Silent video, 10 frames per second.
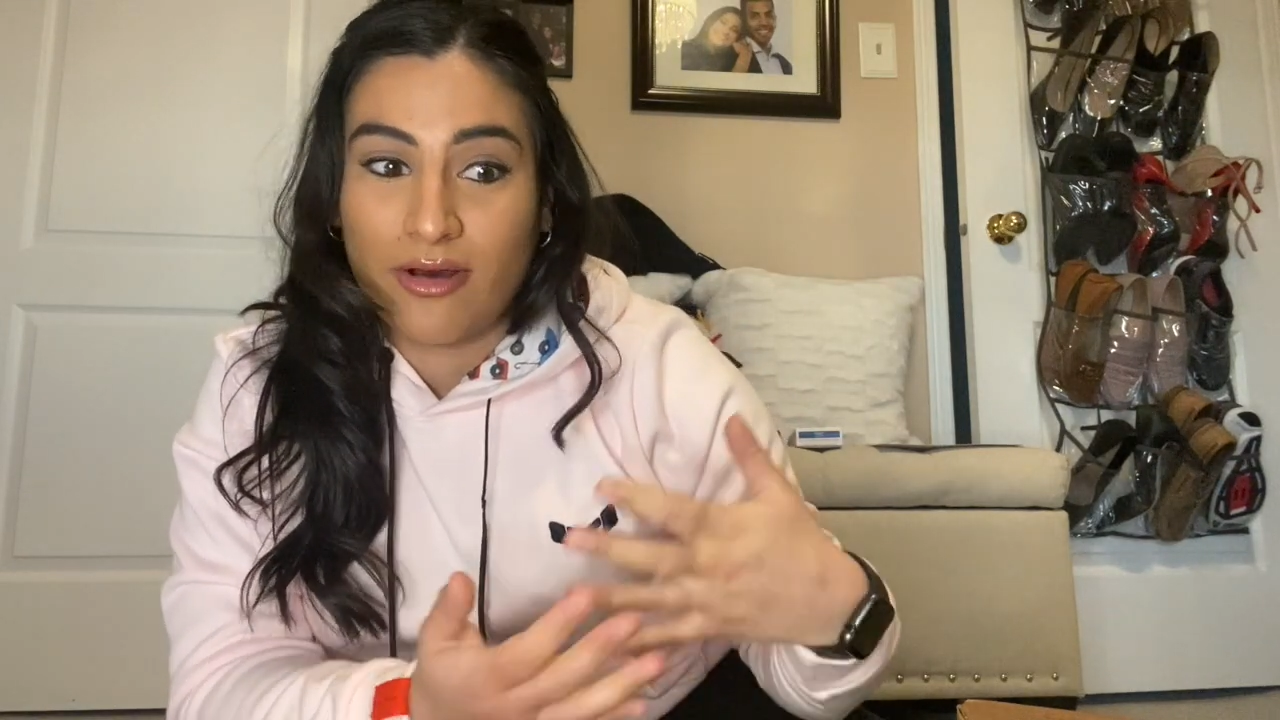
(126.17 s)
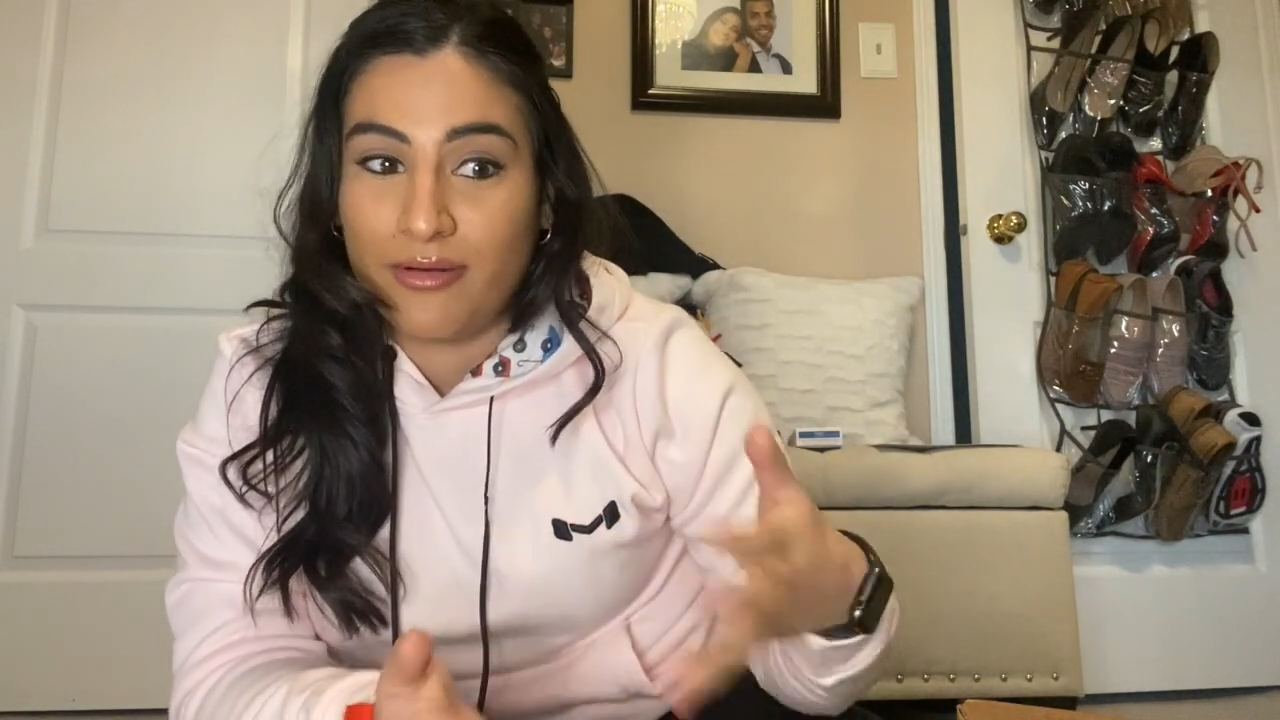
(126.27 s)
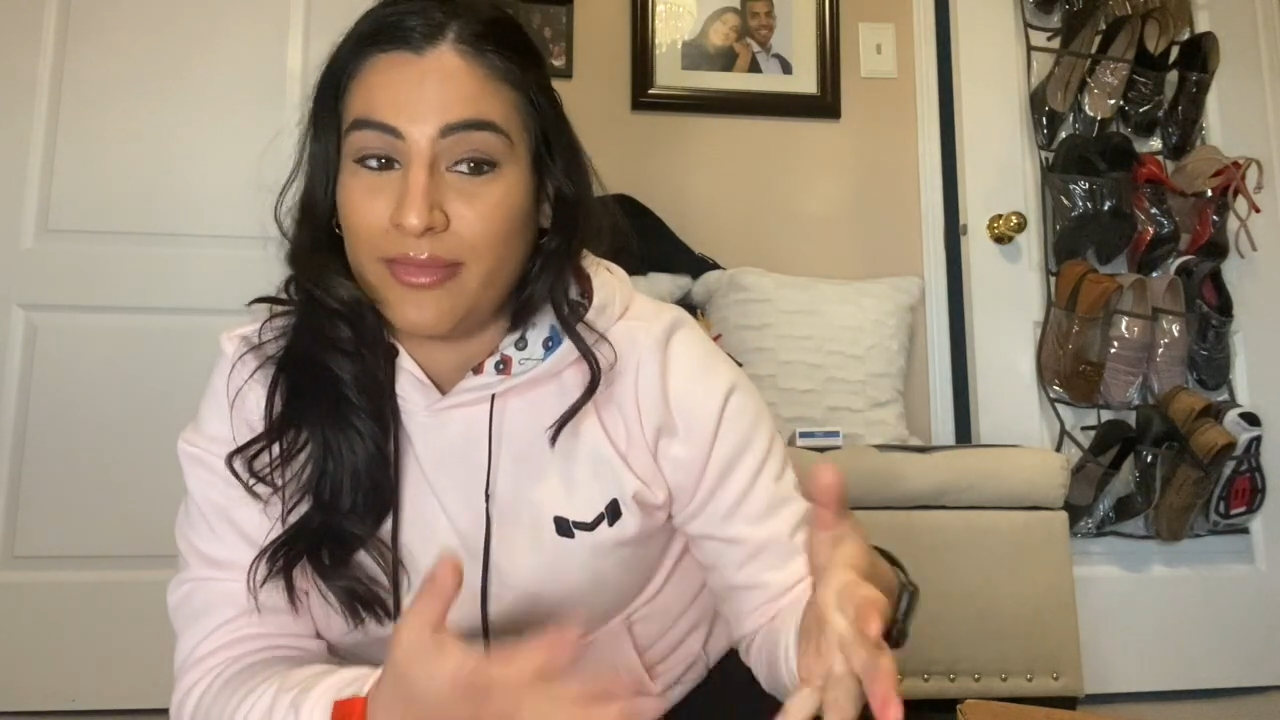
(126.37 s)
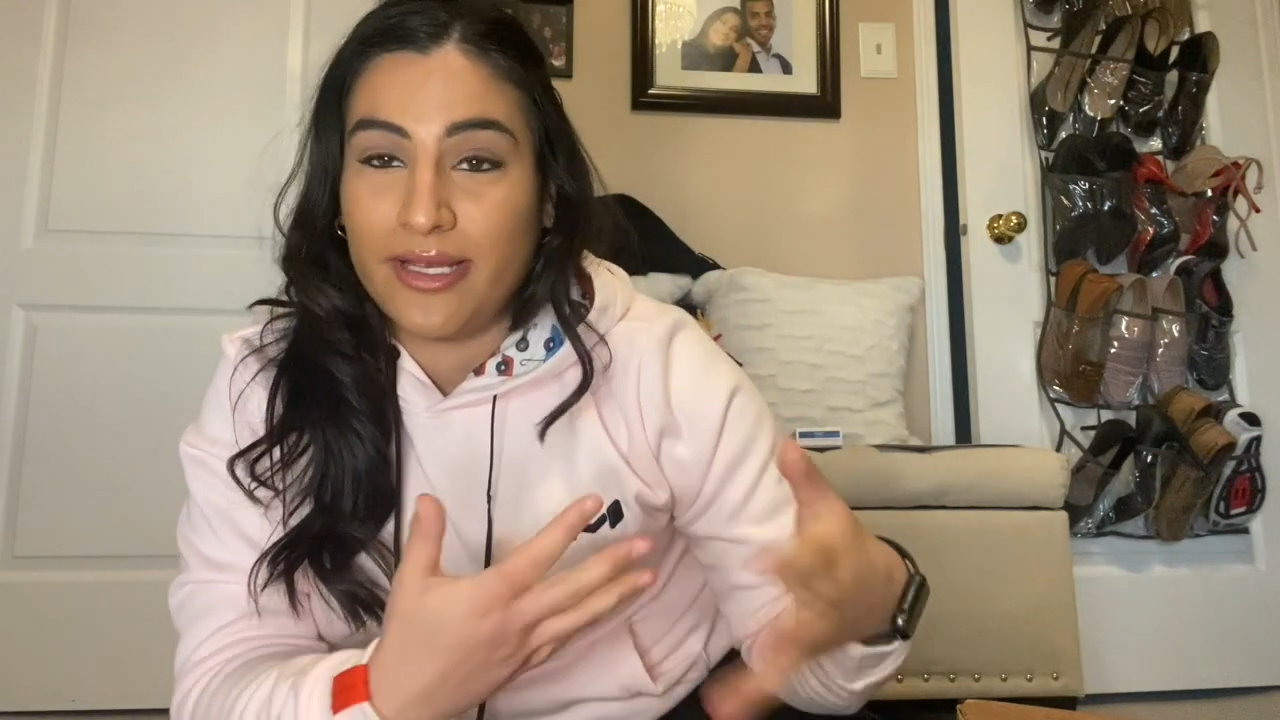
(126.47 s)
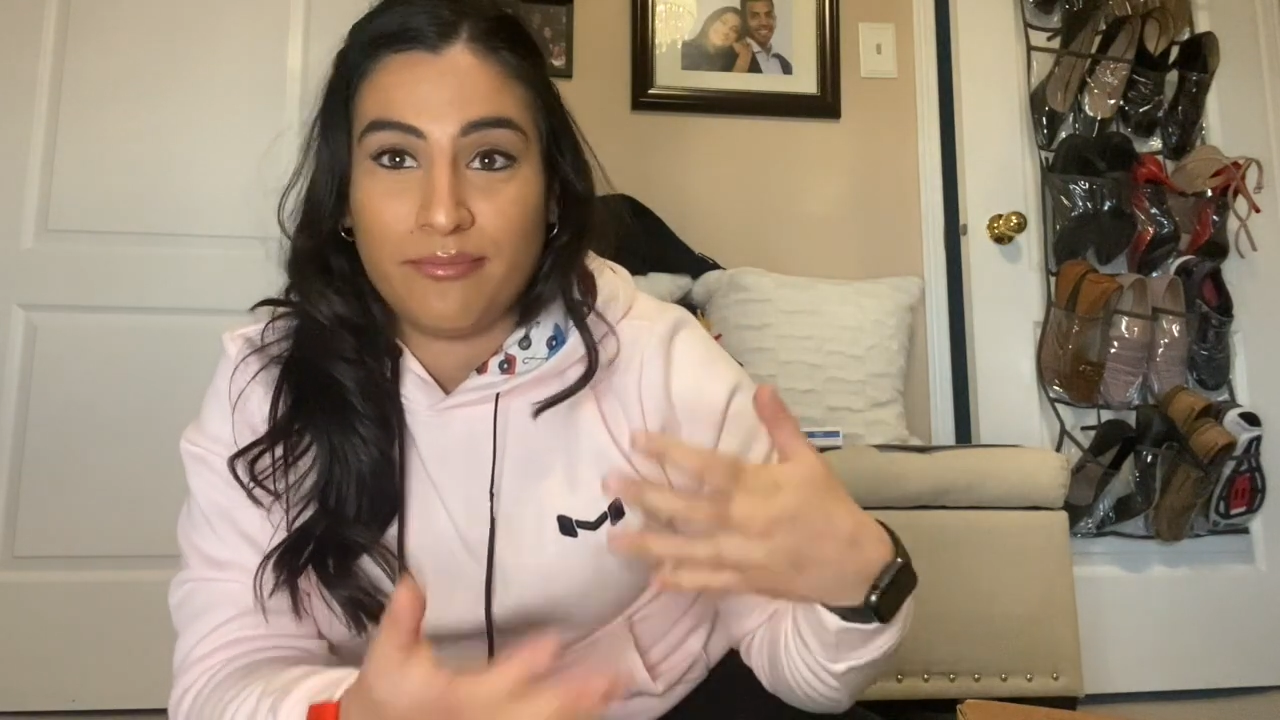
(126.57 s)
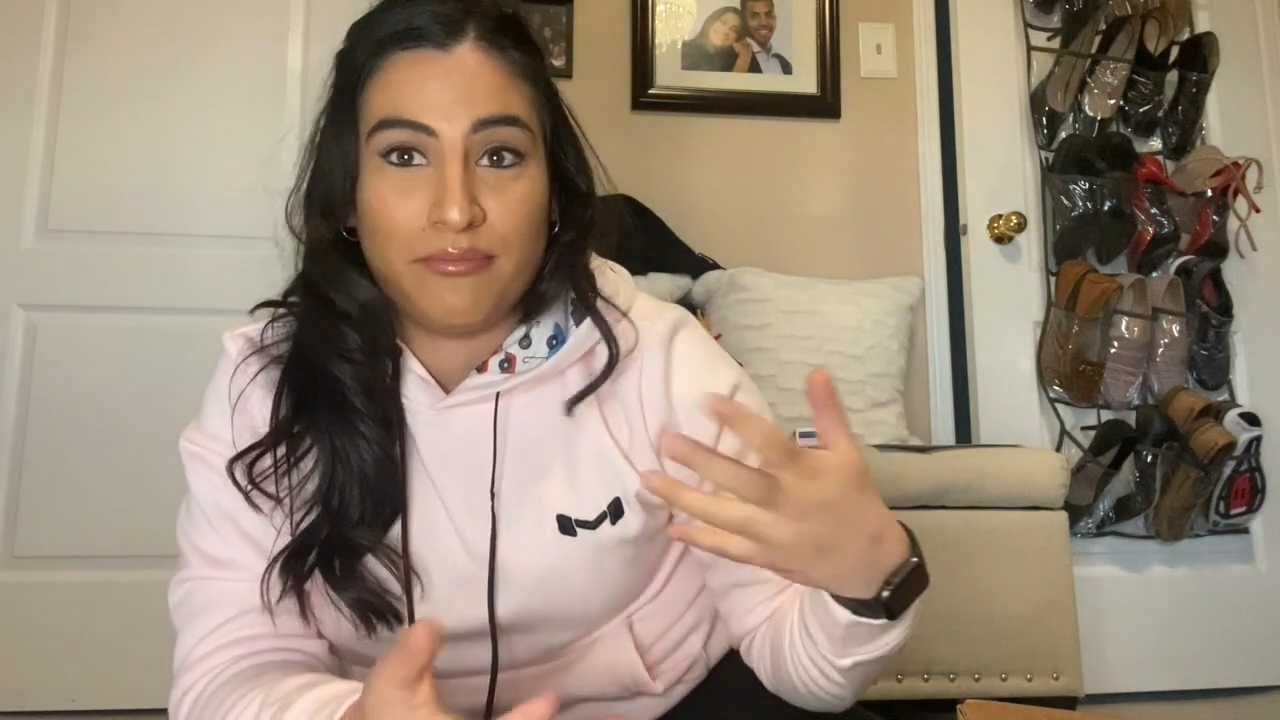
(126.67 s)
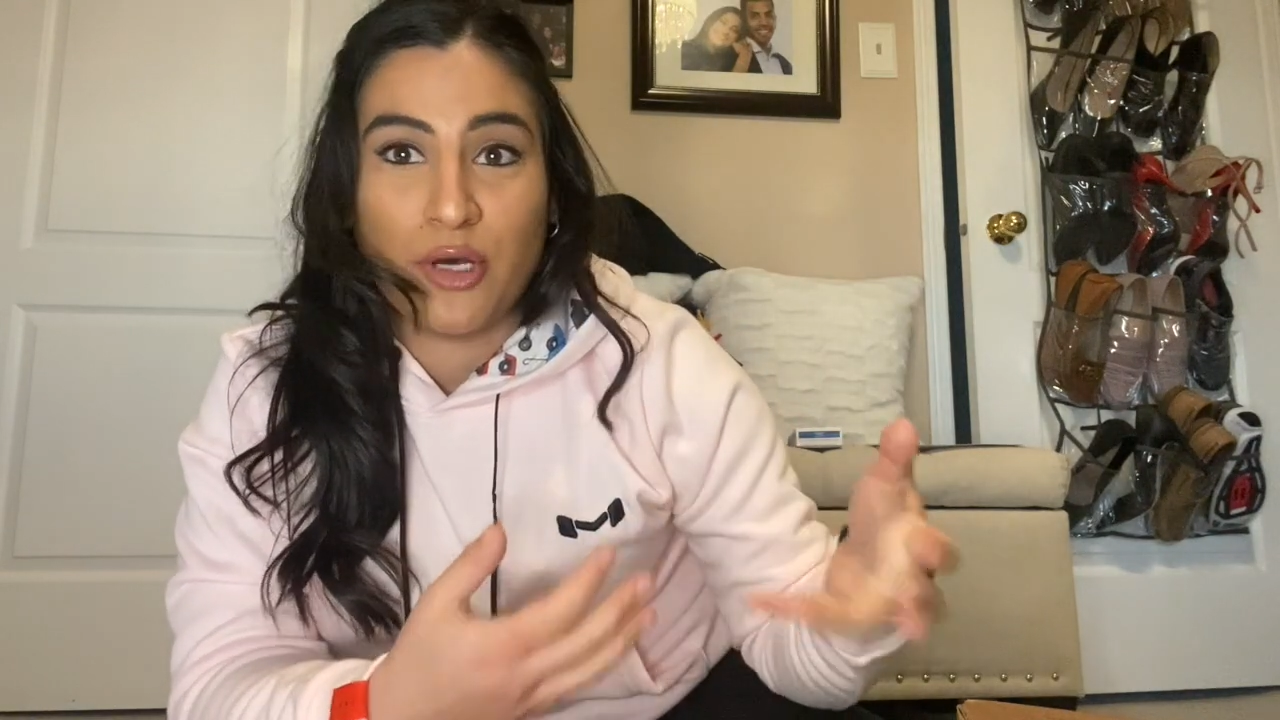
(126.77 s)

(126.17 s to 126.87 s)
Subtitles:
on my